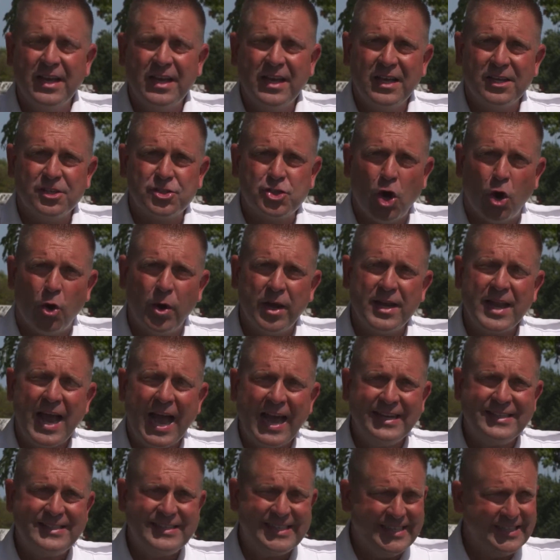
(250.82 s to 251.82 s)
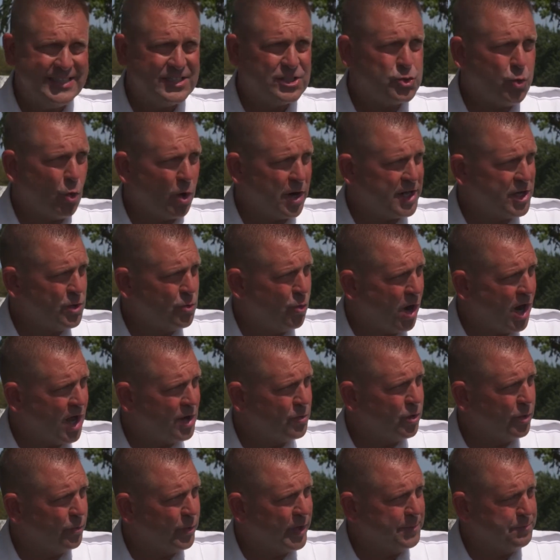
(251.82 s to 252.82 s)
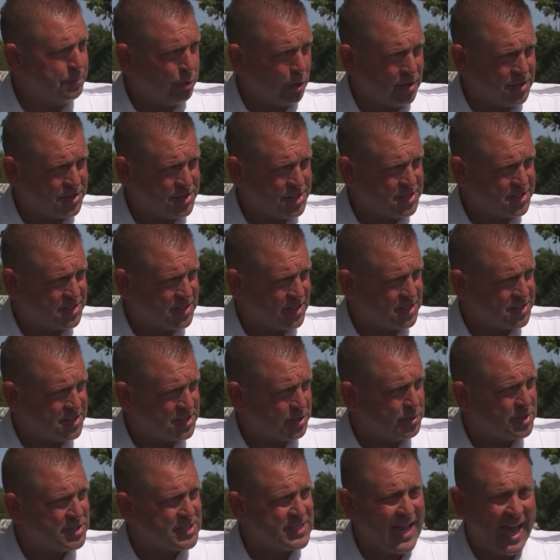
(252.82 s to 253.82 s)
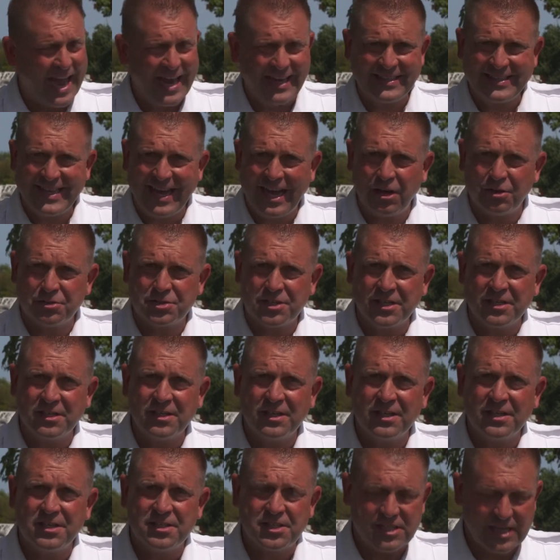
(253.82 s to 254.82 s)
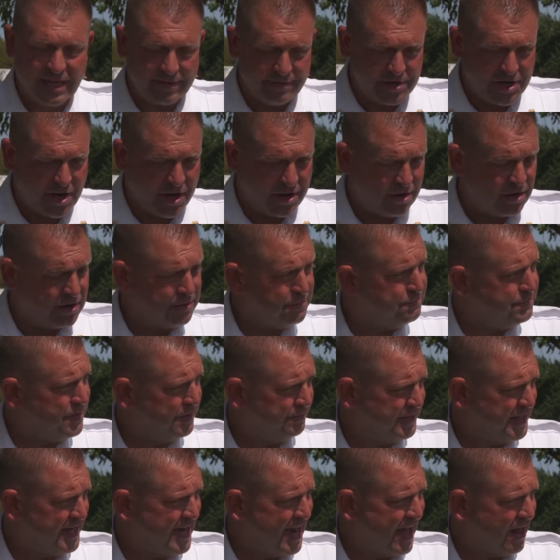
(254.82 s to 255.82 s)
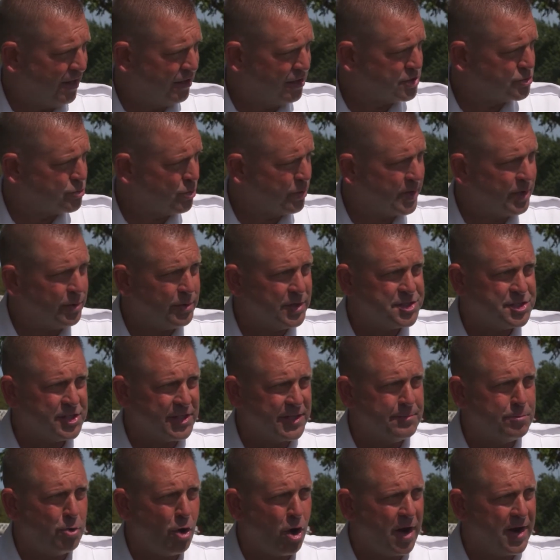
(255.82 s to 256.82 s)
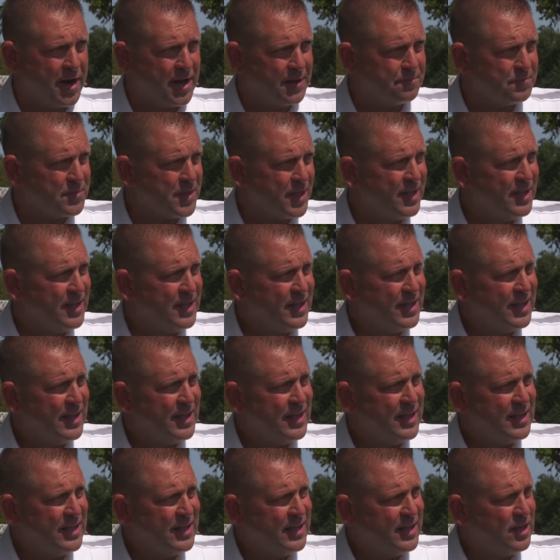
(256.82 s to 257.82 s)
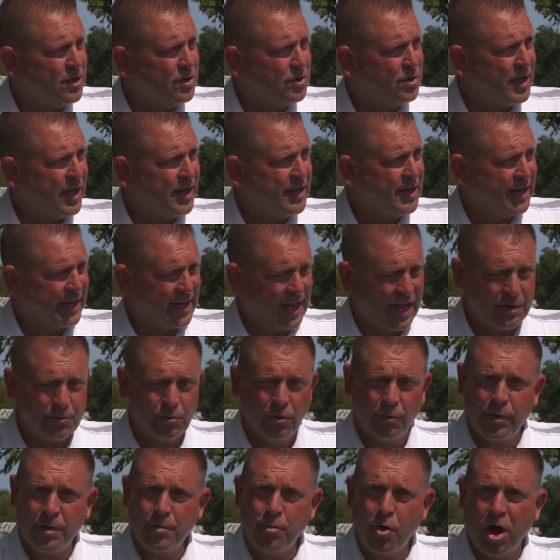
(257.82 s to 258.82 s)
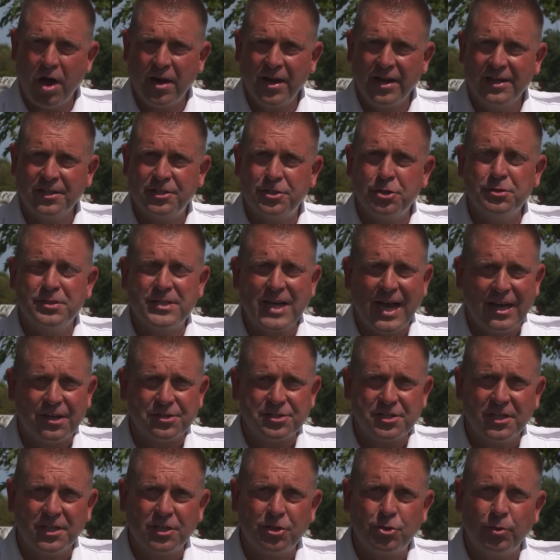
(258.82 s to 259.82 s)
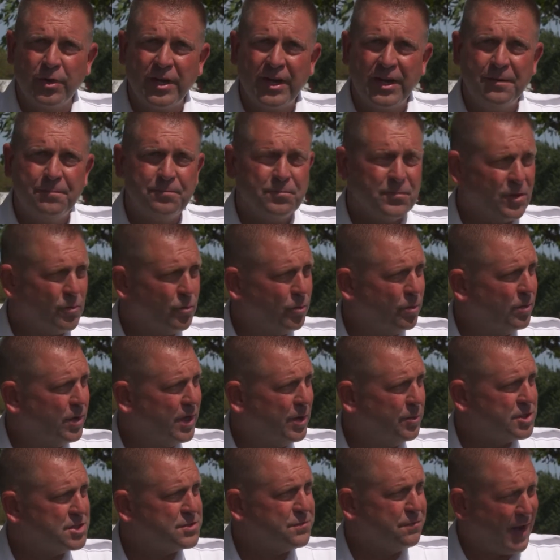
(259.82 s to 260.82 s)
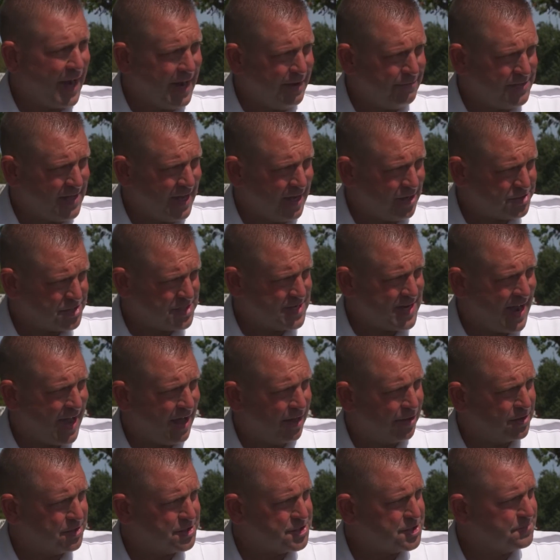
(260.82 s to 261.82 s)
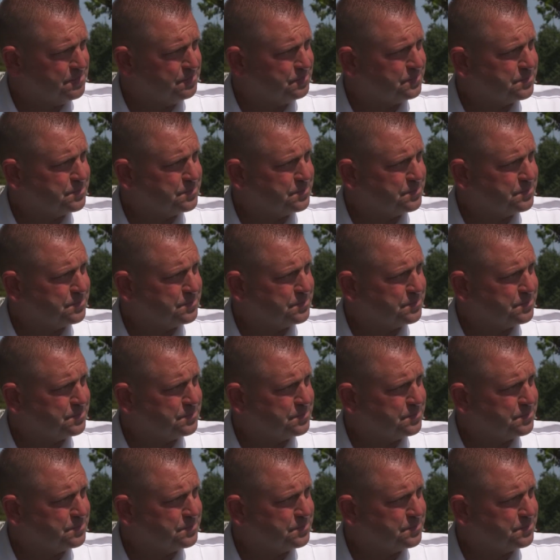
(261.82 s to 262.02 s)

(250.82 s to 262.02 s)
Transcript: So in 1921, when we purchased this, it was $9,750 when we originally bought it, and again when we bought it in 2003, it was $5,000.